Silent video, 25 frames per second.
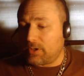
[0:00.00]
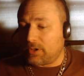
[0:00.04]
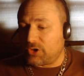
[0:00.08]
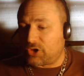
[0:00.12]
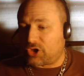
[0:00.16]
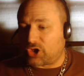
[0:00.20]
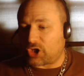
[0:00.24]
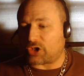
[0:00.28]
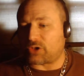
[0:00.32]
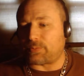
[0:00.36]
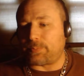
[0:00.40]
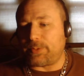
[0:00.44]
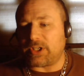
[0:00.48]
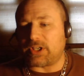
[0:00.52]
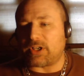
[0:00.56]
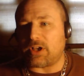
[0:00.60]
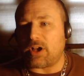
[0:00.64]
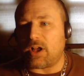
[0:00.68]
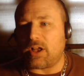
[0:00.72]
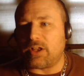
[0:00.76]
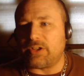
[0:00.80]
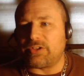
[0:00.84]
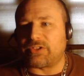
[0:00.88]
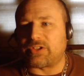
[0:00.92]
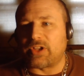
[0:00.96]
Just
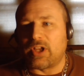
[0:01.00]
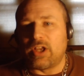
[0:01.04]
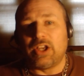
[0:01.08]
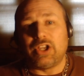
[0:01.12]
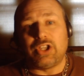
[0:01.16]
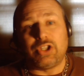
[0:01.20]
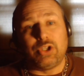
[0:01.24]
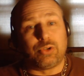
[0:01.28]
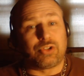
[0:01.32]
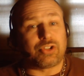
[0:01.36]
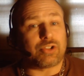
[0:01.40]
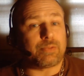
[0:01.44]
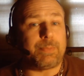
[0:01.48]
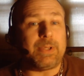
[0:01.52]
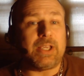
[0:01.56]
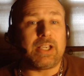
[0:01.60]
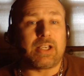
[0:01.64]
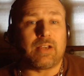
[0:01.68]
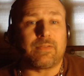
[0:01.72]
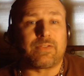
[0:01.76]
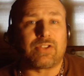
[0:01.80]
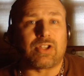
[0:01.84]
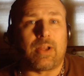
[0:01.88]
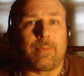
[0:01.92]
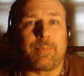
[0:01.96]
because you
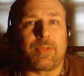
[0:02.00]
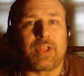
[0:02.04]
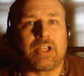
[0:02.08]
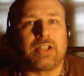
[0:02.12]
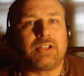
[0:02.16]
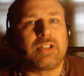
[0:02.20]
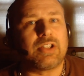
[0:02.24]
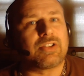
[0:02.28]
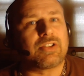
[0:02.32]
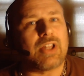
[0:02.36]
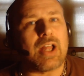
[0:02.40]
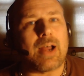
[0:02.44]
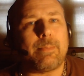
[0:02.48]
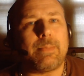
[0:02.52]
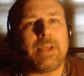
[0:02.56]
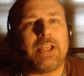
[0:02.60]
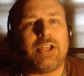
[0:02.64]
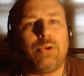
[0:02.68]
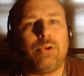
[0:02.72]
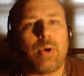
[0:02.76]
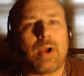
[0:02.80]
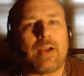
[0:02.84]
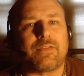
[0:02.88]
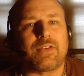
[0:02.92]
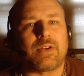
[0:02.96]
speak of something does not
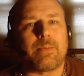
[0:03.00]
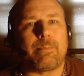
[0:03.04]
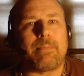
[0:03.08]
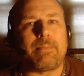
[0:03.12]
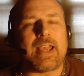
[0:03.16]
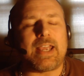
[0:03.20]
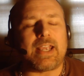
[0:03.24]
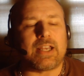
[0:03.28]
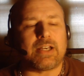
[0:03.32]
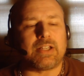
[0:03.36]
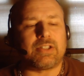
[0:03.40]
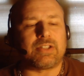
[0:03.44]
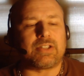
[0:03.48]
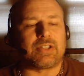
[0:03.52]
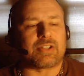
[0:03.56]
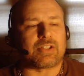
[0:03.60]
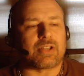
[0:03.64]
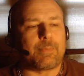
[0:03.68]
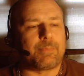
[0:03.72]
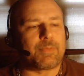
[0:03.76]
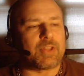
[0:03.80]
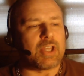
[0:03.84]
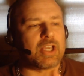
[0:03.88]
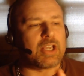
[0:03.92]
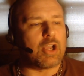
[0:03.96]
mean you have to make it into
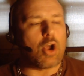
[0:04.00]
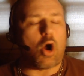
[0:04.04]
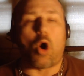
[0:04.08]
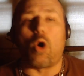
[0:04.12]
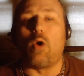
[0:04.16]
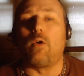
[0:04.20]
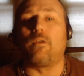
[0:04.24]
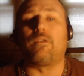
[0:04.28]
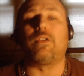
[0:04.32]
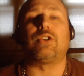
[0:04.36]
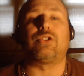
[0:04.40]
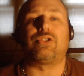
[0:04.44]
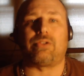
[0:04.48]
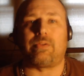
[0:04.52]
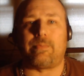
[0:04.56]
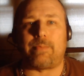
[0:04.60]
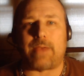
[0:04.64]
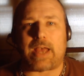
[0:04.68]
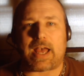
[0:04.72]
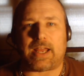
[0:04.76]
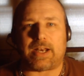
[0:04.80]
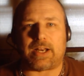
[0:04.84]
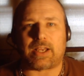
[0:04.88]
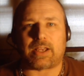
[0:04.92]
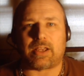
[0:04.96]
something over
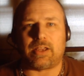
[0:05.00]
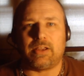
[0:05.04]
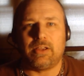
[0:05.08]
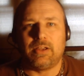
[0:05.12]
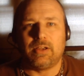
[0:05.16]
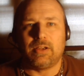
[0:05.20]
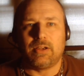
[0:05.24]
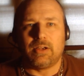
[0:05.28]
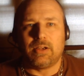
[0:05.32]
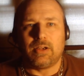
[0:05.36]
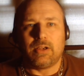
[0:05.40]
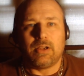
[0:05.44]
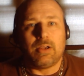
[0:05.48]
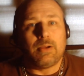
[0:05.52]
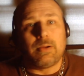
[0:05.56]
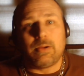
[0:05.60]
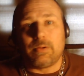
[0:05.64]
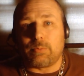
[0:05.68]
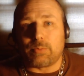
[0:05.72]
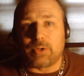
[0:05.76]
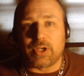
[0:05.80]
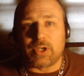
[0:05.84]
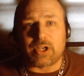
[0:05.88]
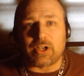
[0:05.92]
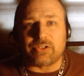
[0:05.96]
dramatic
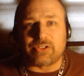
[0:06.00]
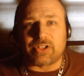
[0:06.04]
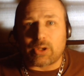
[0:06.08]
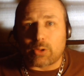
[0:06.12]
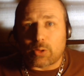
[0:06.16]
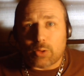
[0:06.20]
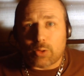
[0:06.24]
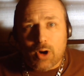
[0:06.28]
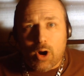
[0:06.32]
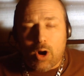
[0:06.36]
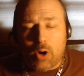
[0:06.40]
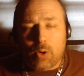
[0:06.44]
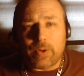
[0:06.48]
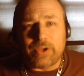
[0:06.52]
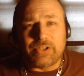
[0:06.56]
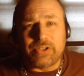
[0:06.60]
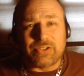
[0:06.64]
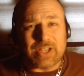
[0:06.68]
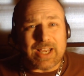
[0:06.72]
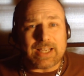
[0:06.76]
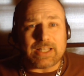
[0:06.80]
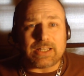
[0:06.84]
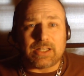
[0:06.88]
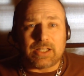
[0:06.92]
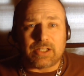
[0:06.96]
because there are
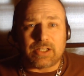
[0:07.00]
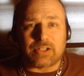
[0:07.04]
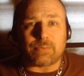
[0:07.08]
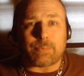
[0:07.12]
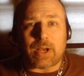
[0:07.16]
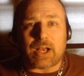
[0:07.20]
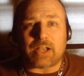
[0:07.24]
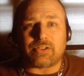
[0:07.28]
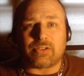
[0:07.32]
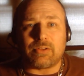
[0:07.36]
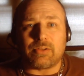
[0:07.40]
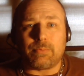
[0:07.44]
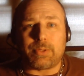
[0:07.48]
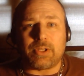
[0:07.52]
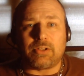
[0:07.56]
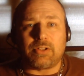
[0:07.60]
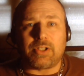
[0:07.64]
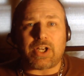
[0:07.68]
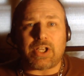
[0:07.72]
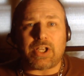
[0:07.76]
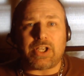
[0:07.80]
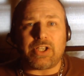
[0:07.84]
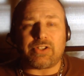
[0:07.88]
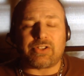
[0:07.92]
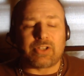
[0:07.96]
always endless
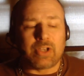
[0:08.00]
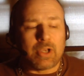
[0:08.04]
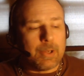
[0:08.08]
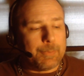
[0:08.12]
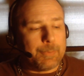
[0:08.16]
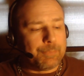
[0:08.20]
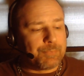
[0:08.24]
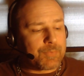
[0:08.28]
possibilities.